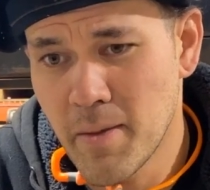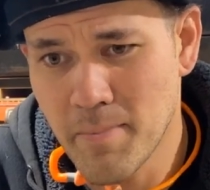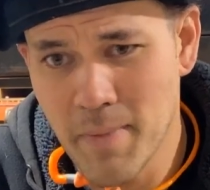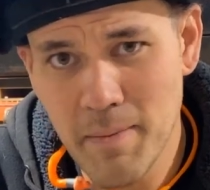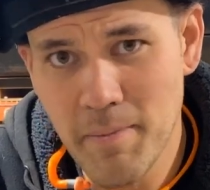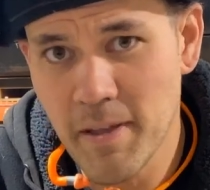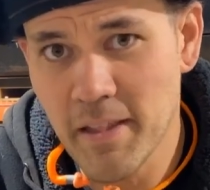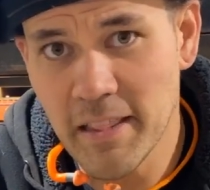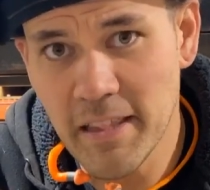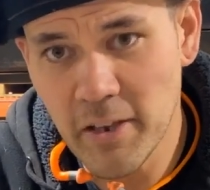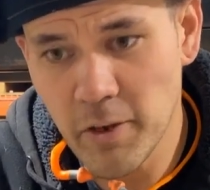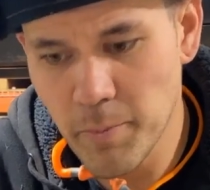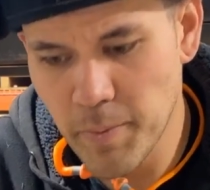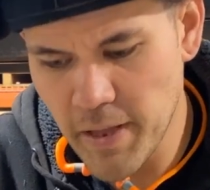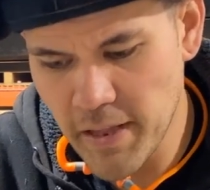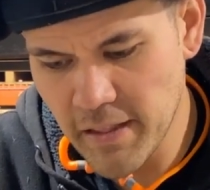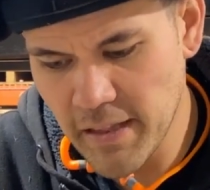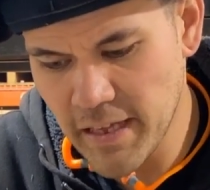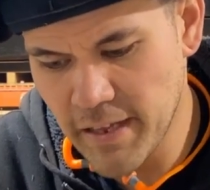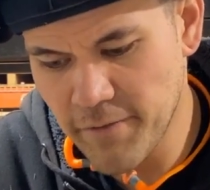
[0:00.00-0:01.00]
Maybe a little
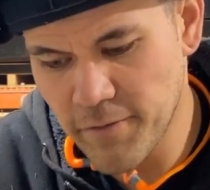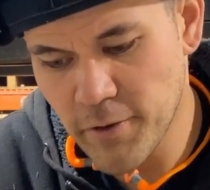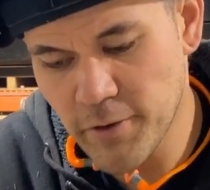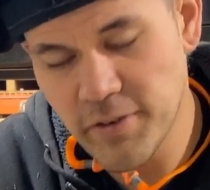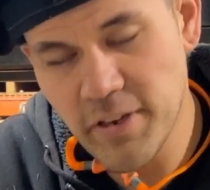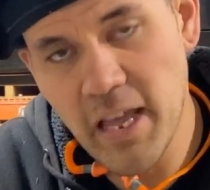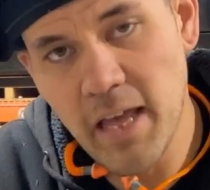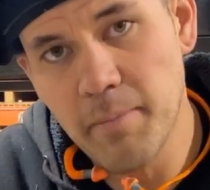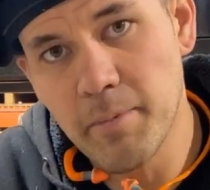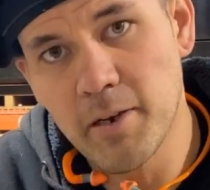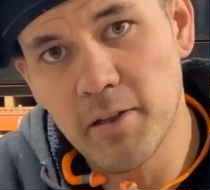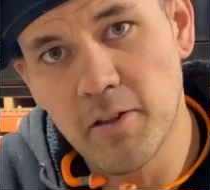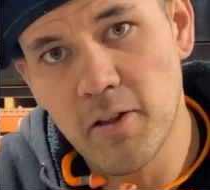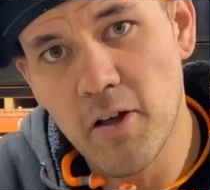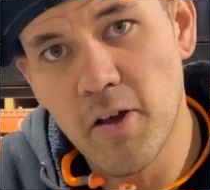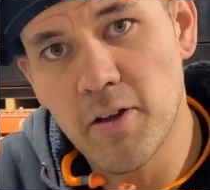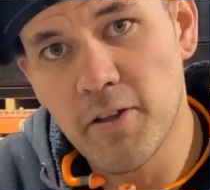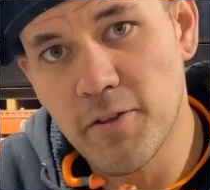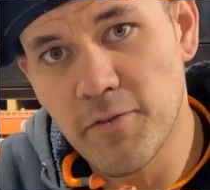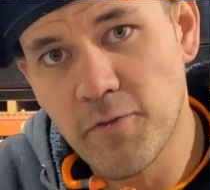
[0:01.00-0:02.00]
bit, like if you're dabbing
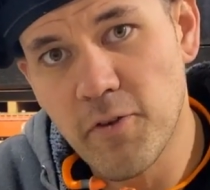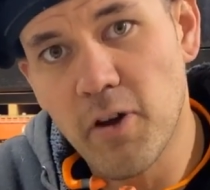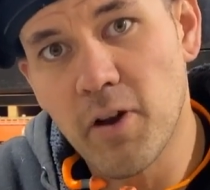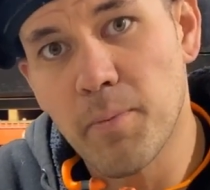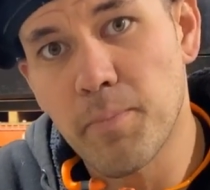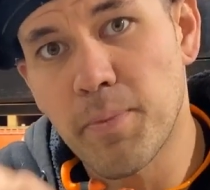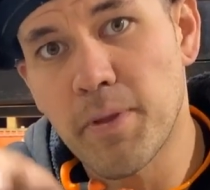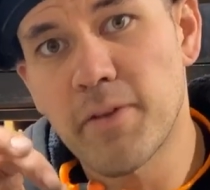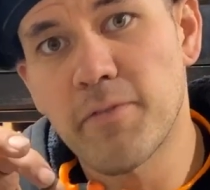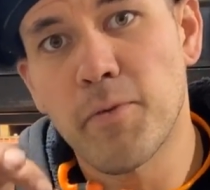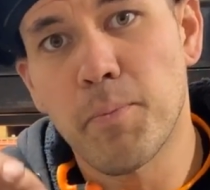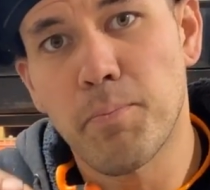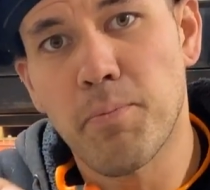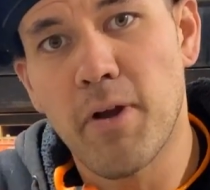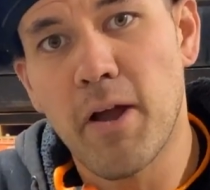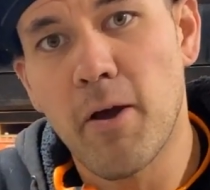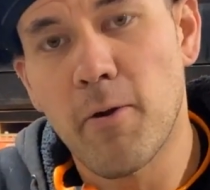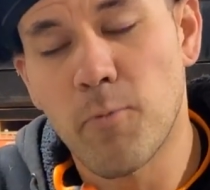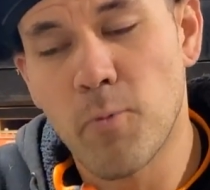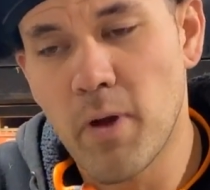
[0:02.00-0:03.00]
along, you've got a bit of a
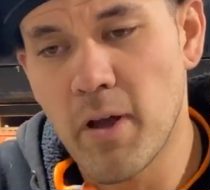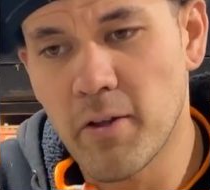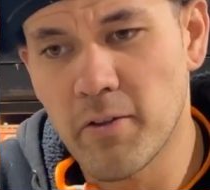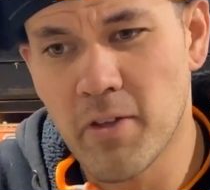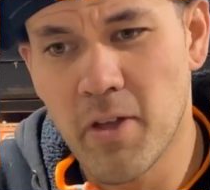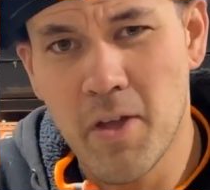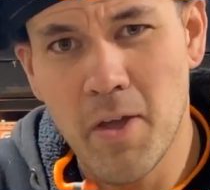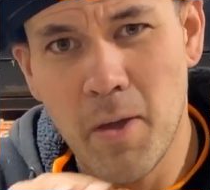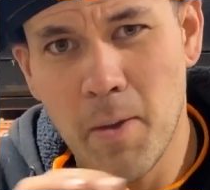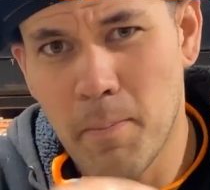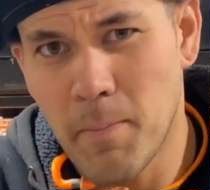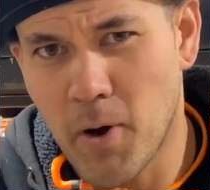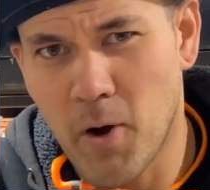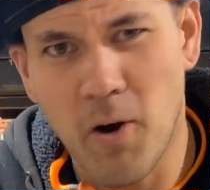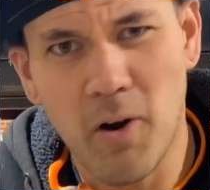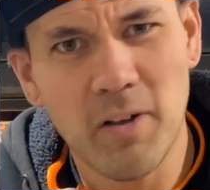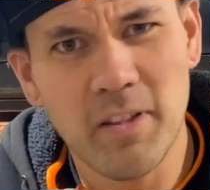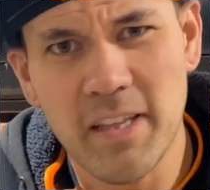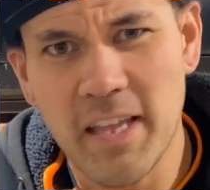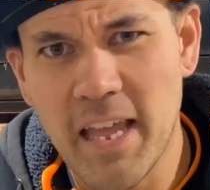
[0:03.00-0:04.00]
proud weld, but
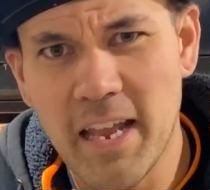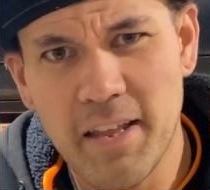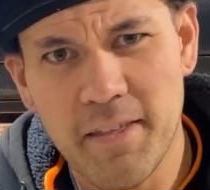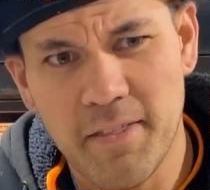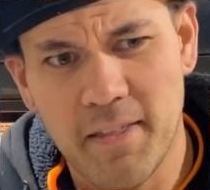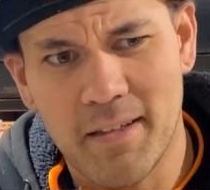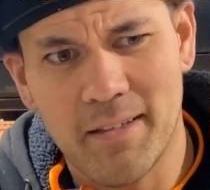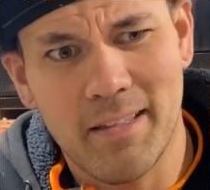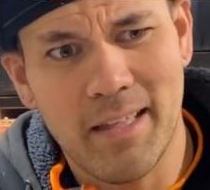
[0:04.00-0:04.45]
hardly anything.